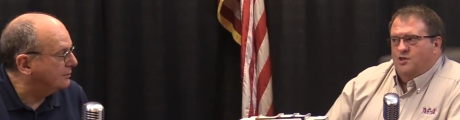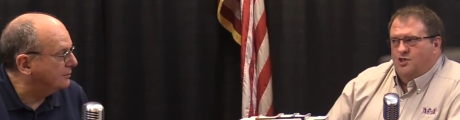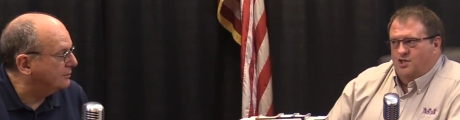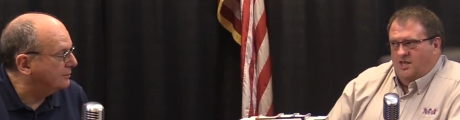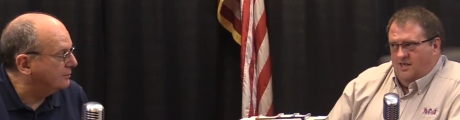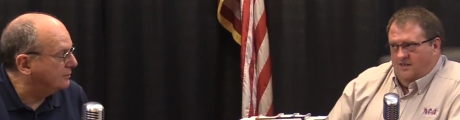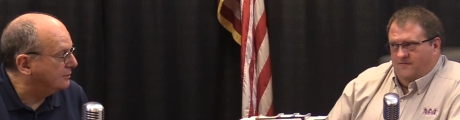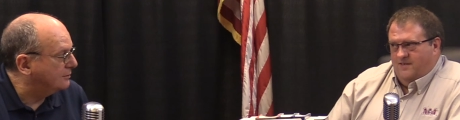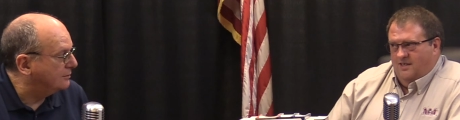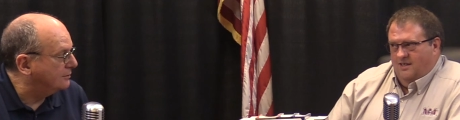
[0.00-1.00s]

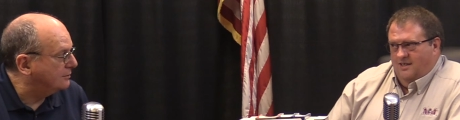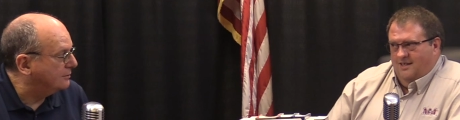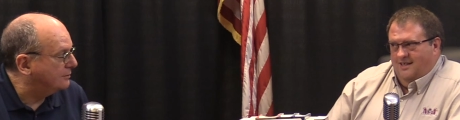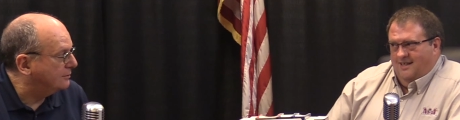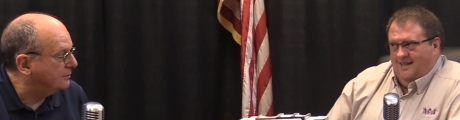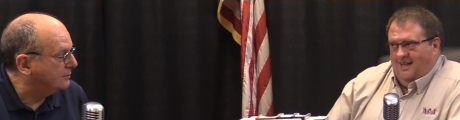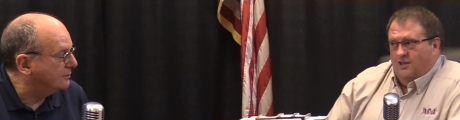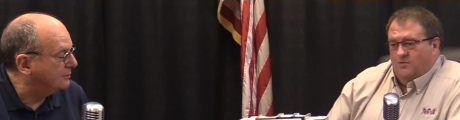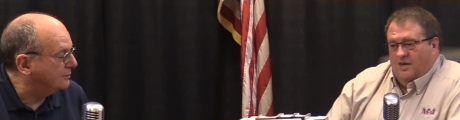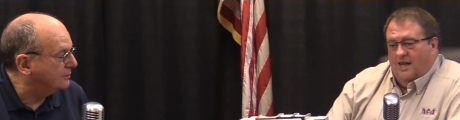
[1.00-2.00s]
Speaker 1: shift
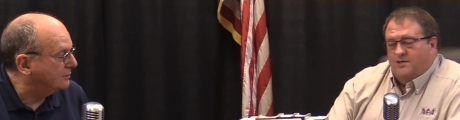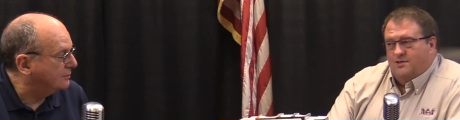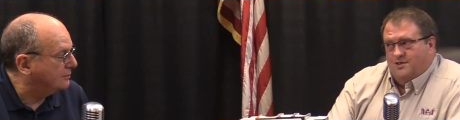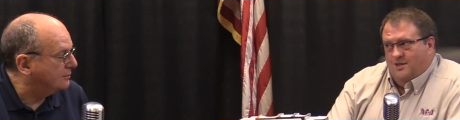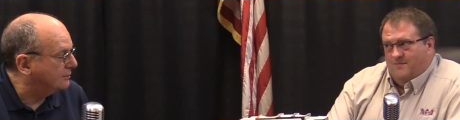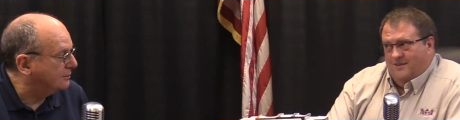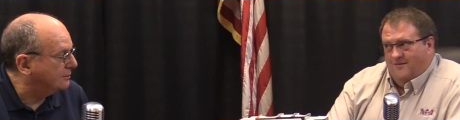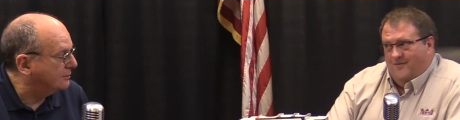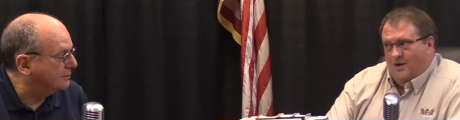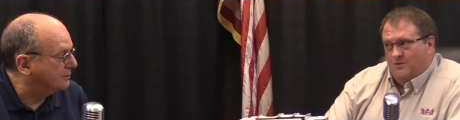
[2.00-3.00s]
in the relationship of the
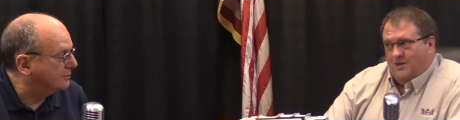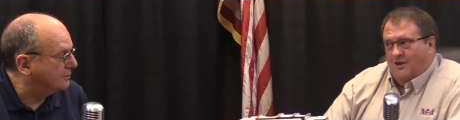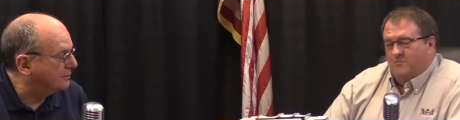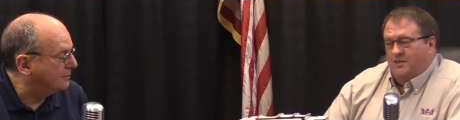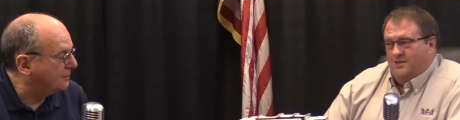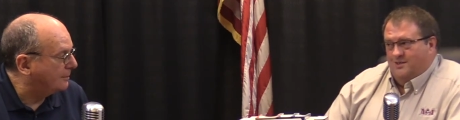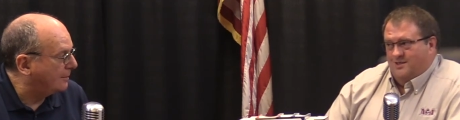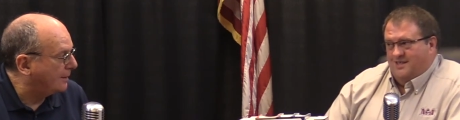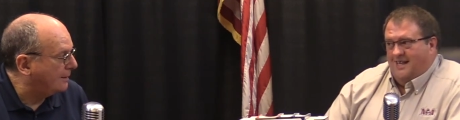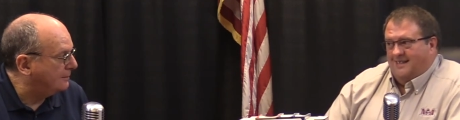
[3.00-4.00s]
federal government to the
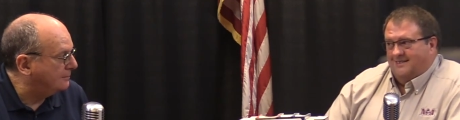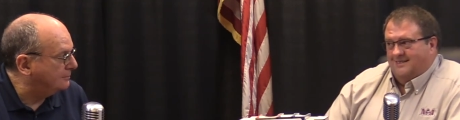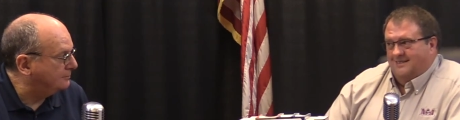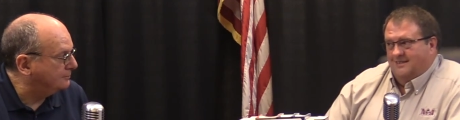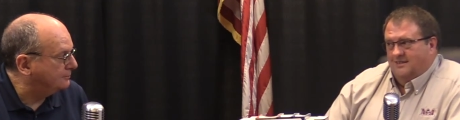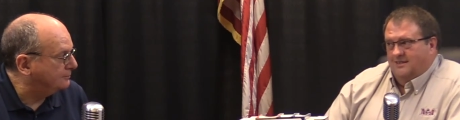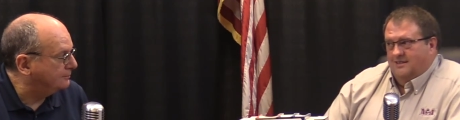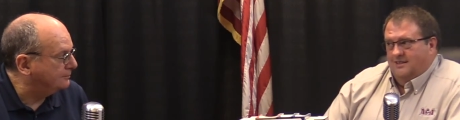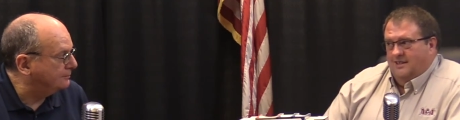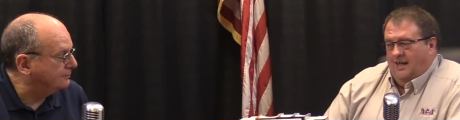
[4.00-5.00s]
states.
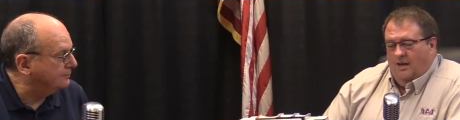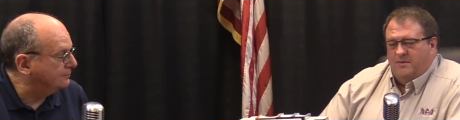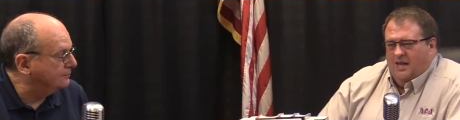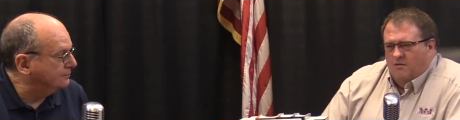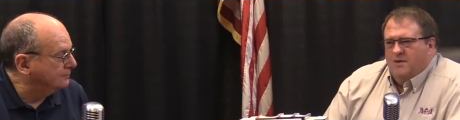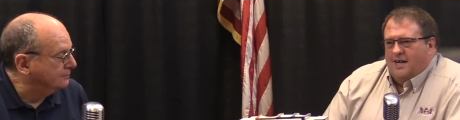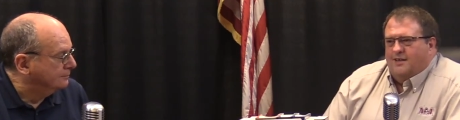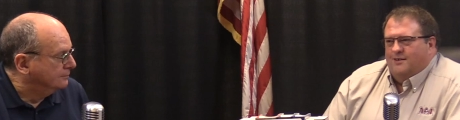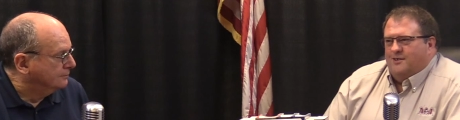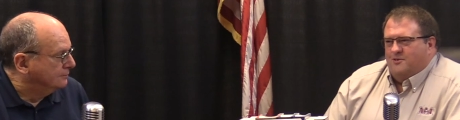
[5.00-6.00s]
I mean, everybody
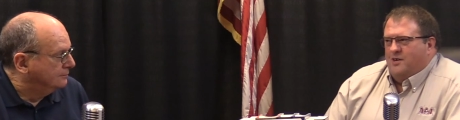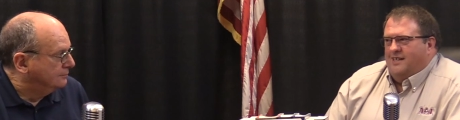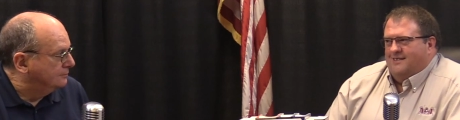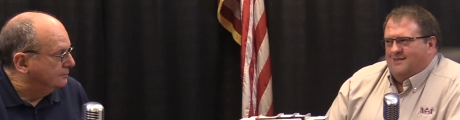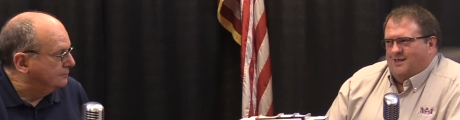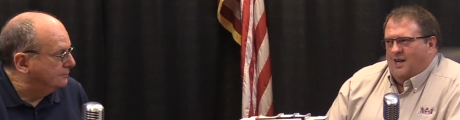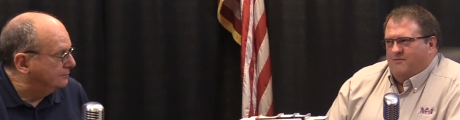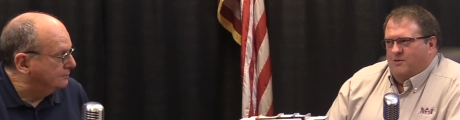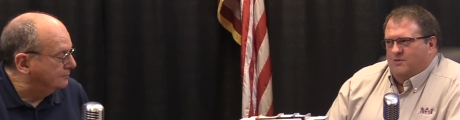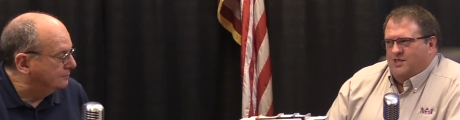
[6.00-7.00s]
could agree that
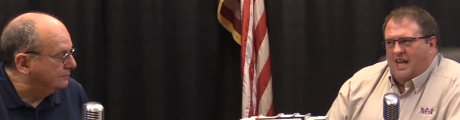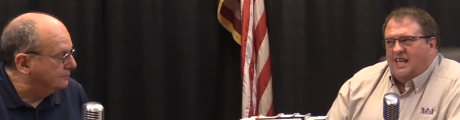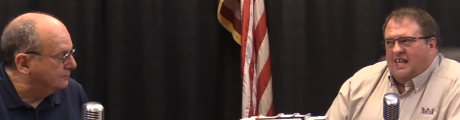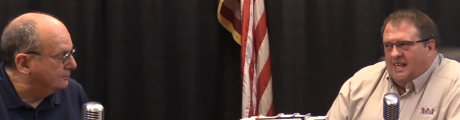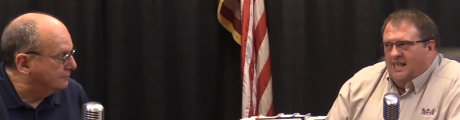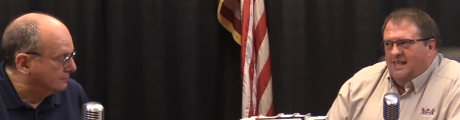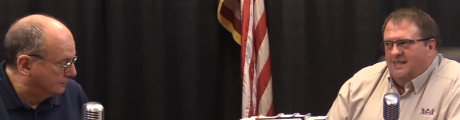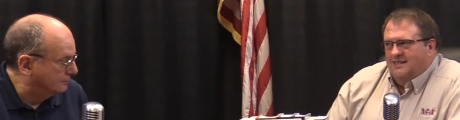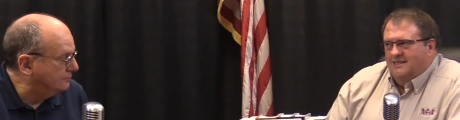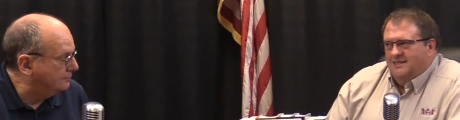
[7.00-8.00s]
slavery was icky.
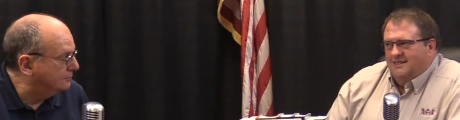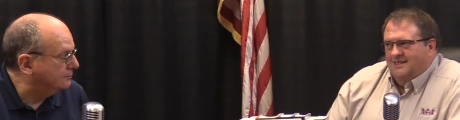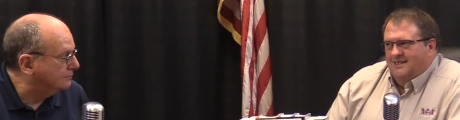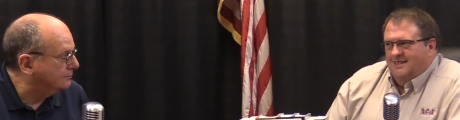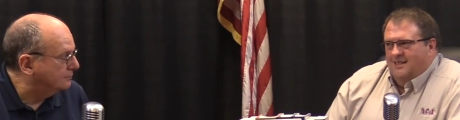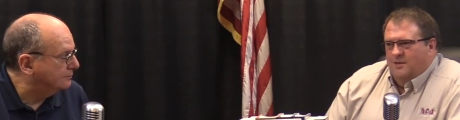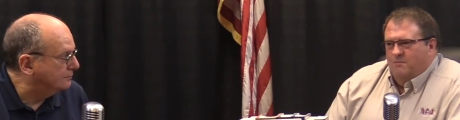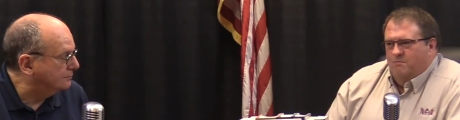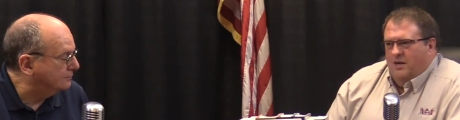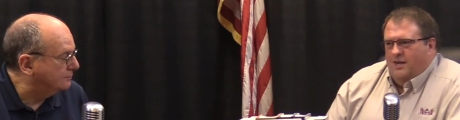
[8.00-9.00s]
Mm -hmm.
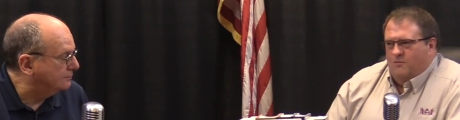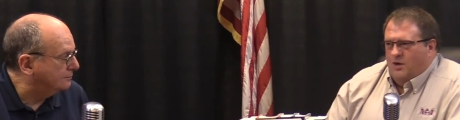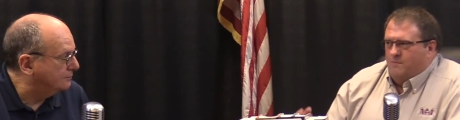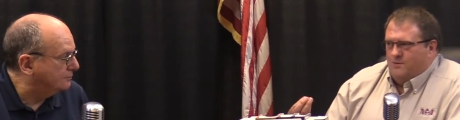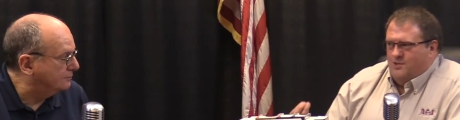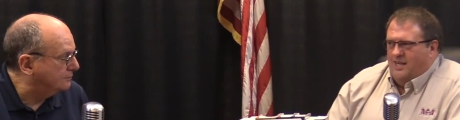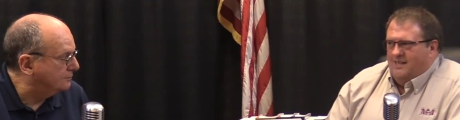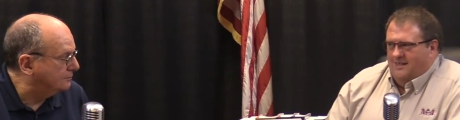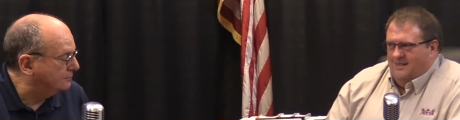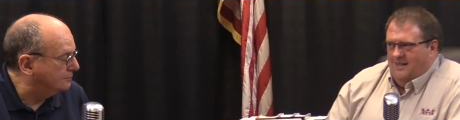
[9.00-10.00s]
But it
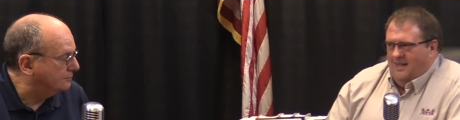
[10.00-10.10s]
represented